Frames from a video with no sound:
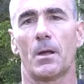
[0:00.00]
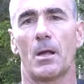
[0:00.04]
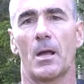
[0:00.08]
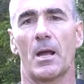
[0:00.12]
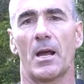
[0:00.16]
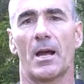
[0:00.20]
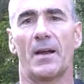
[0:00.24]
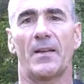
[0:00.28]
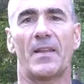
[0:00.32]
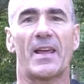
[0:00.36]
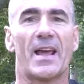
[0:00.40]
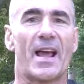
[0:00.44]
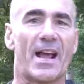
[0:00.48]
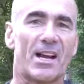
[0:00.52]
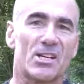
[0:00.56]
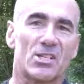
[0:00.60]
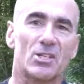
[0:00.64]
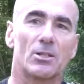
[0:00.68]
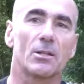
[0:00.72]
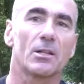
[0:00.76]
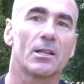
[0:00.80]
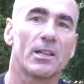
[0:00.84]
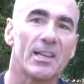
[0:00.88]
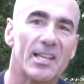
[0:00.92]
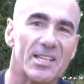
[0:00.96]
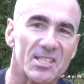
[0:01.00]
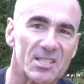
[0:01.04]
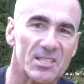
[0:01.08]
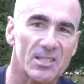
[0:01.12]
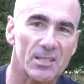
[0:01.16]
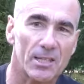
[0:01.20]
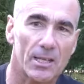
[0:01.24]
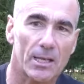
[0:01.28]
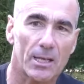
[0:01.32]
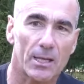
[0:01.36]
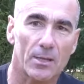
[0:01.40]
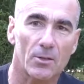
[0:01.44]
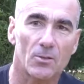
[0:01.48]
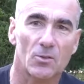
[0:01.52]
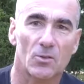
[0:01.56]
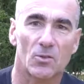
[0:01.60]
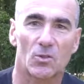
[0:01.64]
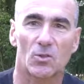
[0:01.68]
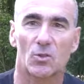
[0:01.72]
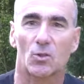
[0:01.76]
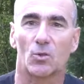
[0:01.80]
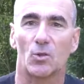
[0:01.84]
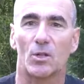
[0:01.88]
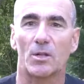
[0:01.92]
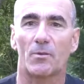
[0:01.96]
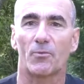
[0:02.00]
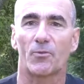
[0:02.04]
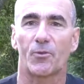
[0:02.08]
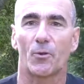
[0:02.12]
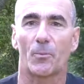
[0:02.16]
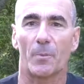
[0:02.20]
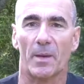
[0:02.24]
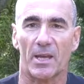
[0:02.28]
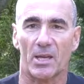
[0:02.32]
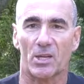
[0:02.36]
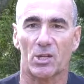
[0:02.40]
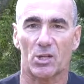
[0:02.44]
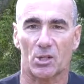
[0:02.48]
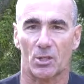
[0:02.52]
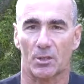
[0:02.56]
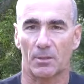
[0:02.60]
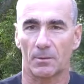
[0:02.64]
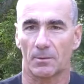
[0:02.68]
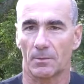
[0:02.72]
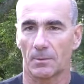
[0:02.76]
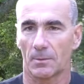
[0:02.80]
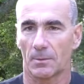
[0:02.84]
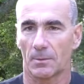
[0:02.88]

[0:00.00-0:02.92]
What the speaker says: and they're actually listening to the information.